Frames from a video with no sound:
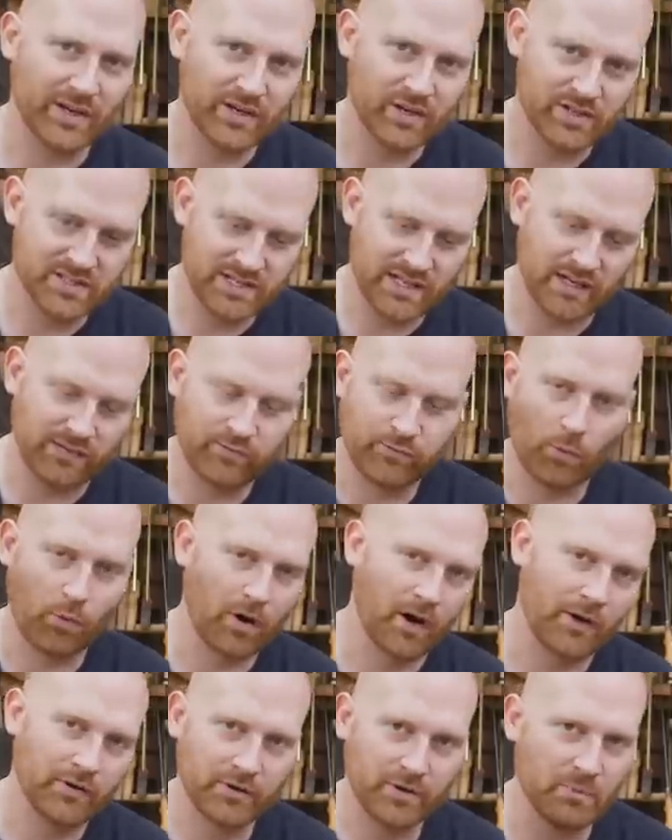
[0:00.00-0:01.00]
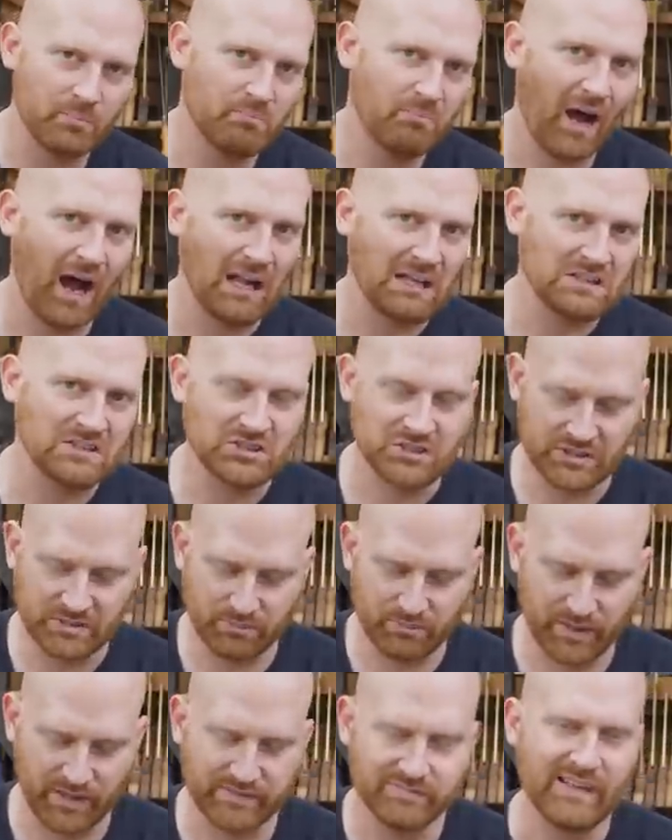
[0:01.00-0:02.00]
I could take a four hundred and polish
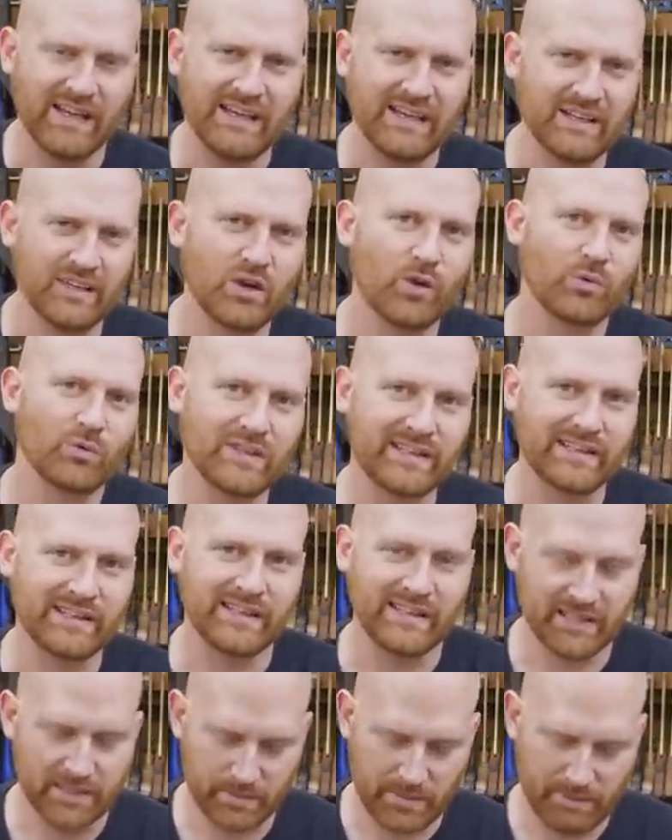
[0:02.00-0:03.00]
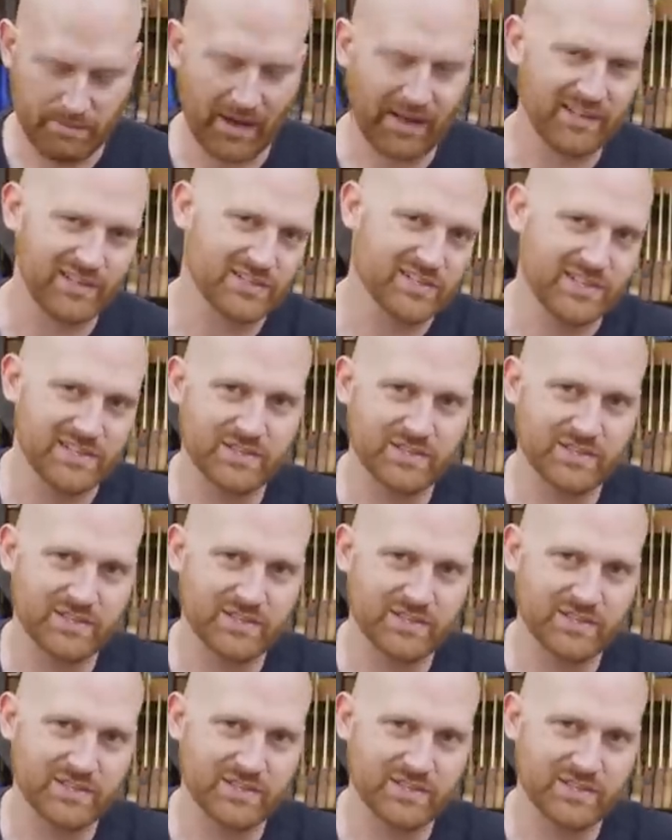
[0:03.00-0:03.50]
it, but you don't really need it to be polished.